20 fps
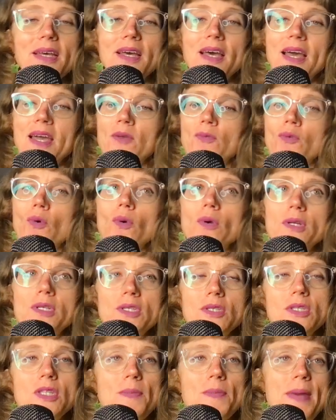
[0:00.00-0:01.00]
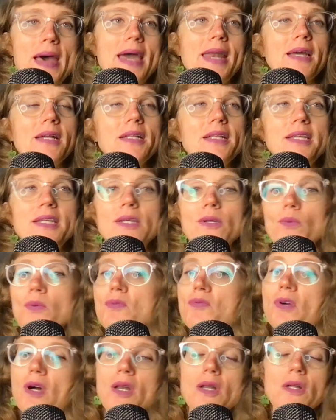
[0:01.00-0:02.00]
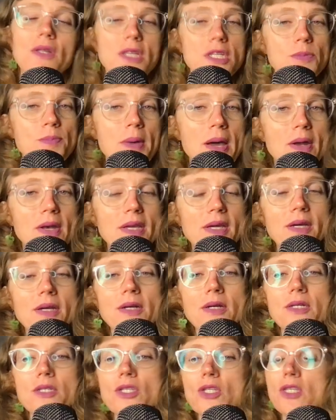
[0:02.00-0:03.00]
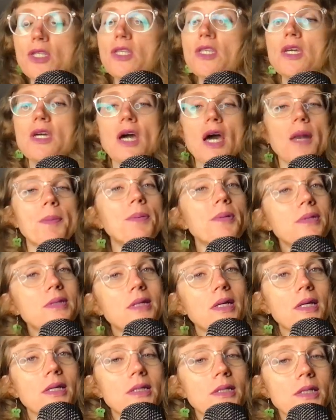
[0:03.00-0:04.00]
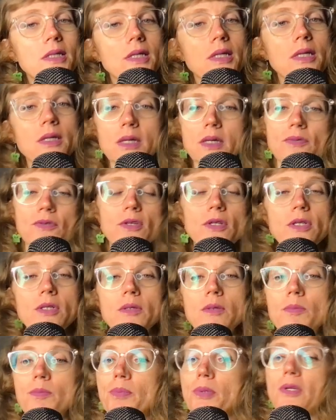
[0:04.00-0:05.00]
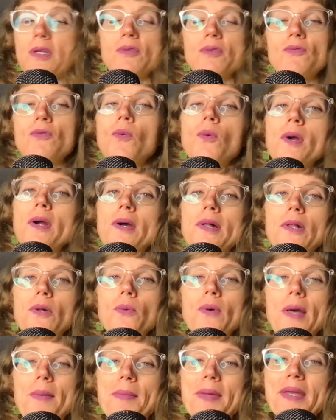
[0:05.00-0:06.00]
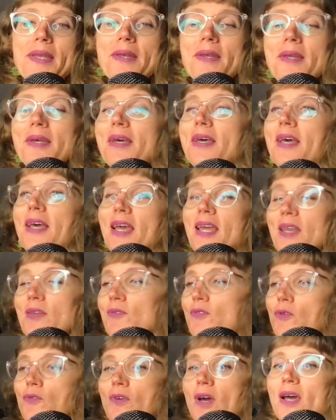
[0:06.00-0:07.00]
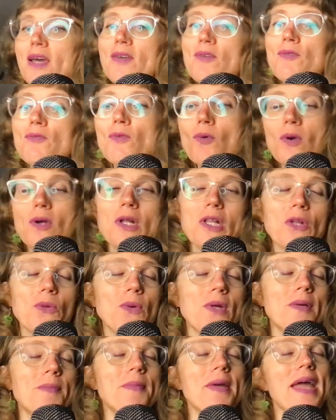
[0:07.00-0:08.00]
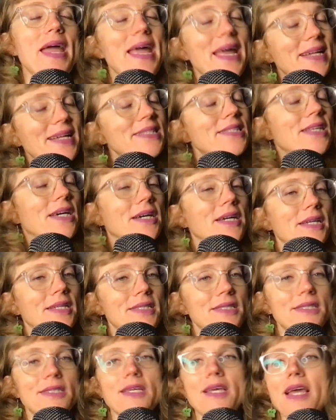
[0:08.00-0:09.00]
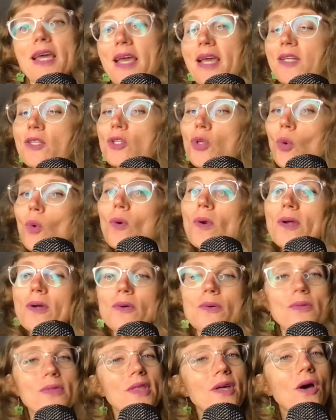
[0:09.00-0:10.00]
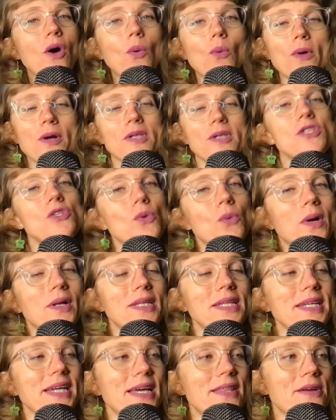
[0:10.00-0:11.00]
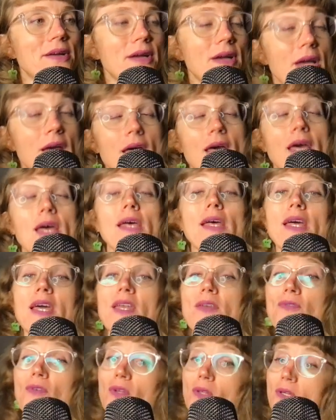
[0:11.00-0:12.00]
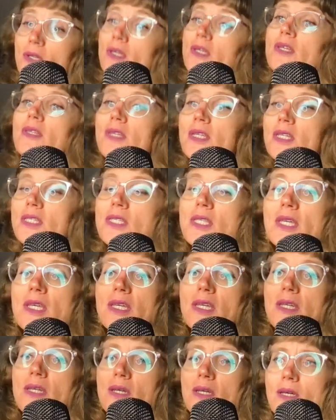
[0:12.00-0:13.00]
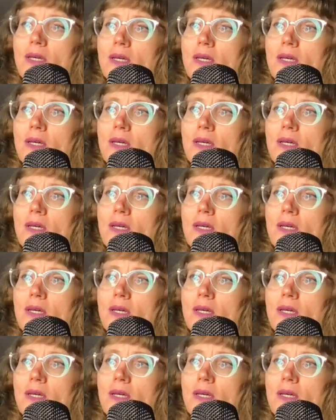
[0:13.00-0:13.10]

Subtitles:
And of course, thematically, we've got all these bounty hunters. You got to put Zuckuss in if you're putting 4 LOM in. And if you've got 4 LOM and Zuckuss and Toro, they all work so well together. And if you're looking at these thinking,